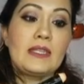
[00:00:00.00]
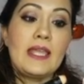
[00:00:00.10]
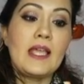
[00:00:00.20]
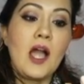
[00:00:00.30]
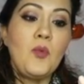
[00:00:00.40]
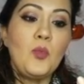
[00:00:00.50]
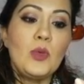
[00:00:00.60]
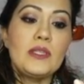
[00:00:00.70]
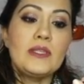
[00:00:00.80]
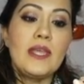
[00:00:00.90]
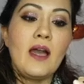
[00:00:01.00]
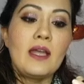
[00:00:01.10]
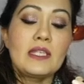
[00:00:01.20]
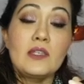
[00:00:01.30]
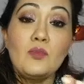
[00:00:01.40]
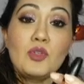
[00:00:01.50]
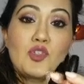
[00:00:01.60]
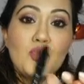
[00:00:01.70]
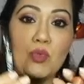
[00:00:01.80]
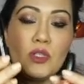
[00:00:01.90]
They come with their
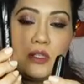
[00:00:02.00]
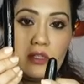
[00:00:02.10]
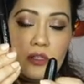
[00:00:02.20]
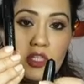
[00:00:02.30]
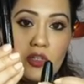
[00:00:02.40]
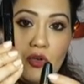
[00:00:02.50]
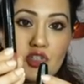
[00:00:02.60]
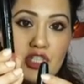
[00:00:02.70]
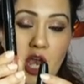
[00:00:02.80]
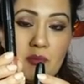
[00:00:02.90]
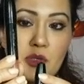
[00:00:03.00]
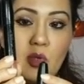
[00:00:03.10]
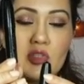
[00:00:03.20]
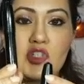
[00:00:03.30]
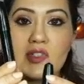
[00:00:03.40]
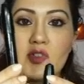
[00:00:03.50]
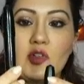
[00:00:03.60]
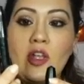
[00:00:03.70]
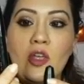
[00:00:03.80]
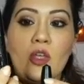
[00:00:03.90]
individual, you know, sharpener, which is
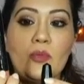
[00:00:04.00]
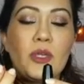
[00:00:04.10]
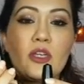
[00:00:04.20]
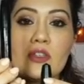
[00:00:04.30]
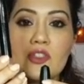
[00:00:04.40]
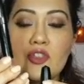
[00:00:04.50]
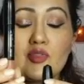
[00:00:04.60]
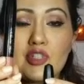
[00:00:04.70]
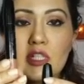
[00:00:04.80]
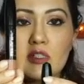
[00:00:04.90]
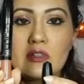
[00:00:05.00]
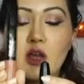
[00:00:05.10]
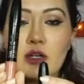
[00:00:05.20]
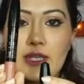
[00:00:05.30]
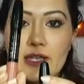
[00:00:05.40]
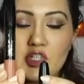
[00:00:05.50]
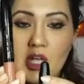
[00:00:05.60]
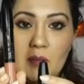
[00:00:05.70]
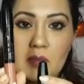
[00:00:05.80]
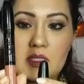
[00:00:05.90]
good, because usually you do not get
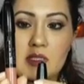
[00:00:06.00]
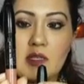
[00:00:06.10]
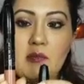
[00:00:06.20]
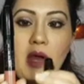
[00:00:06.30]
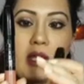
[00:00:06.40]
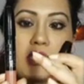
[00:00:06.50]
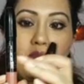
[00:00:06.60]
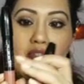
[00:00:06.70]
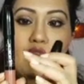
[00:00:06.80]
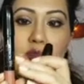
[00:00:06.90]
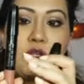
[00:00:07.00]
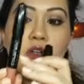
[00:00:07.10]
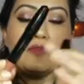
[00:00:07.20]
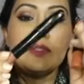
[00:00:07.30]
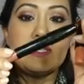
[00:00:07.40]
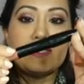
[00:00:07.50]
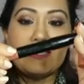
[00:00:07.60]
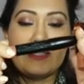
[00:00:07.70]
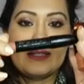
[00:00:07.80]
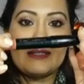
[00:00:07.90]
sharpeners in the market which would be of
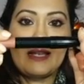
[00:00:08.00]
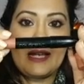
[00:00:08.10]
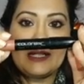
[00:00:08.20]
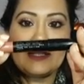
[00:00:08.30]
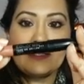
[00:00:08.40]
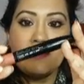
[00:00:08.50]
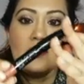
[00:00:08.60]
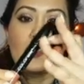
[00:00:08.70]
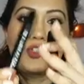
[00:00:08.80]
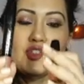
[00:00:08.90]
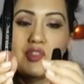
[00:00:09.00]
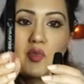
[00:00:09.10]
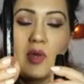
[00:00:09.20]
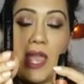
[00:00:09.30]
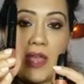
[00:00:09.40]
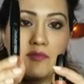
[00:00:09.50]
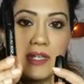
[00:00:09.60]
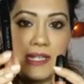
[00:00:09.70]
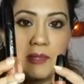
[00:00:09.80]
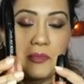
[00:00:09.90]
this size. So
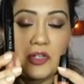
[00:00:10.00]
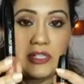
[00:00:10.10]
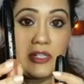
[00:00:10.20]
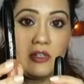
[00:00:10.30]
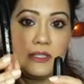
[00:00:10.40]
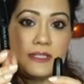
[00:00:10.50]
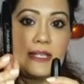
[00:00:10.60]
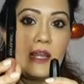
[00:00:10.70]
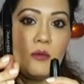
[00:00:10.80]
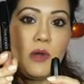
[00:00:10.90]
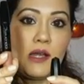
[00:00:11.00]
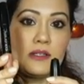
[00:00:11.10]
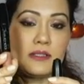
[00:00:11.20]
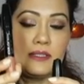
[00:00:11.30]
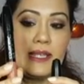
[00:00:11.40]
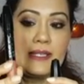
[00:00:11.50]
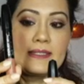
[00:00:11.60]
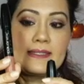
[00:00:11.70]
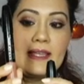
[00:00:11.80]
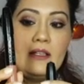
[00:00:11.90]
every lip crayon that Colorbar they
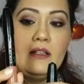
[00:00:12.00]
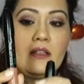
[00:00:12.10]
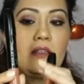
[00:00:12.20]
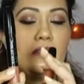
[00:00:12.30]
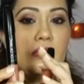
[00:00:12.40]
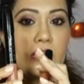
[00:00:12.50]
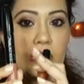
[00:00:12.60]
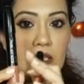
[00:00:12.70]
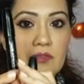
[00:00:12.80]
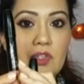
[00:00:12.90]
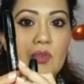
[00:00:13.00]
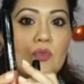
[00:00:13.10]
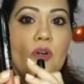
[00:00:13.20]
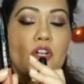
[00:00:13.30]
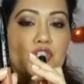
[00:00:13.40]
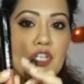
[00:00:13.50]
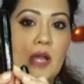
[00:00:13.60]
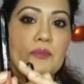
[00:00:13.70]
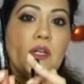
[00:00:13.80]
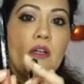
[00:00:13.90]
sell, they give you a
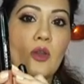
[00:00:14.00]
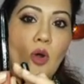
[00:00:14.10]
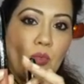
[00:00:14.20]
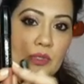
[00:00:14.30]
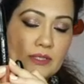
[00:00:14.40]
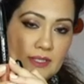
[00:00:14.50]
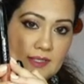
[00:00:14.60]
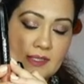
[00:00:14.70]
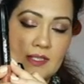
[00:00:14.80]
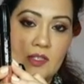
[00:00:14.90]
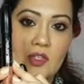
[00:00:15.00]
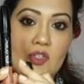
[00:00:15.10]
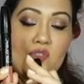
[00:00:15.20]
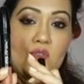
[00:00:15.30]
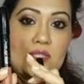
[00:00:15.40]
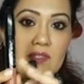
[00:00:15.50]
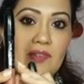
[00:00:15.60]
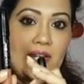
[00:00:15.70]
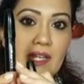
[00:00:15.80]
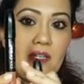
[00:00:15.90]
sharpener along with this. So it's
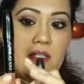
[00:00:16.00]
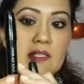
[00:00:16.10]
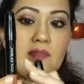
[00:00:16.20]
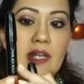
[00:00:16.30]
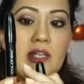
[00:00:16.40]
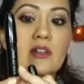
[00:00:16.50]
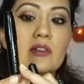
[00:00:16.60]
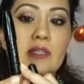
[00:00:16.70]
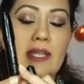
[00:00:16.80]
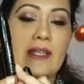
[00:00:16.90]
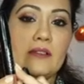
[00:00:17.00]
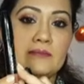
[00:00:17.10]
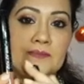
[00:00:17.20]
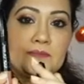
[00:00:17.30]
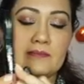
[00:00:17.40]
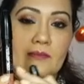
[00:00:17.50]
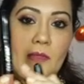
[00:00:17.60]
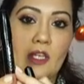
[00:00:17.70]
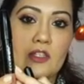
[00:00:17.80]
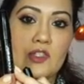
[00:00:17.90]
a very good thing.
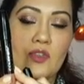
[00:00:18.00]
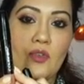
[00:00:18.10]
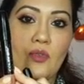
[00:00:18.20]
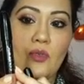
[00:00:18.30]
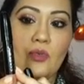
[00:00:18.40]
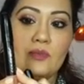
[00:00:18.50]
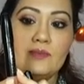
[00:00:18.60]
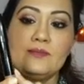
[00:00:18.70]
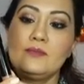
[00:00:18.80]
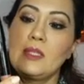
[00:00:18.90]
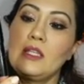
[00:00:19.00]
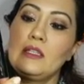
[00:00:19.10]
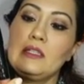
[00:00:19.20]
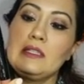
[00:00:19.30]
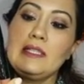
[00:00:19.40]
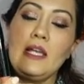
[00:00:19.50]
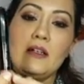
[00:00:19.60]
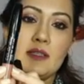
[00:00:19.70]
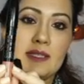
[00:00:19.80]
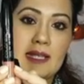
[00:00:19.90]
So
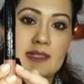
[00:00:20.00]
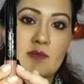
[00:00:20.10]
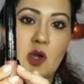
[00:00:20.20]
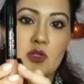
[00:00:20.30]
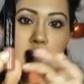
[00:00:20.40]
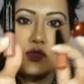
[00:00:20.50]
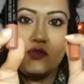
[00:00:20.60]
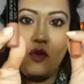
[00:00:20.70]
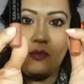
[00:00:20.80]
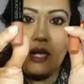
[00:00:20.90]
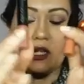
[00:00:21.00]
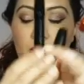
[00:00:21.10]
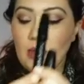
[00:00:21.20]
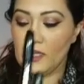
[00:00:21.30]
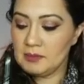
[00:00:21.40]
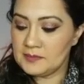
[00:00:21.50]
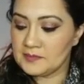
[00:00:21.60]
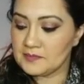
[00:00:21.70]
yeah, that's about it from Colorbar.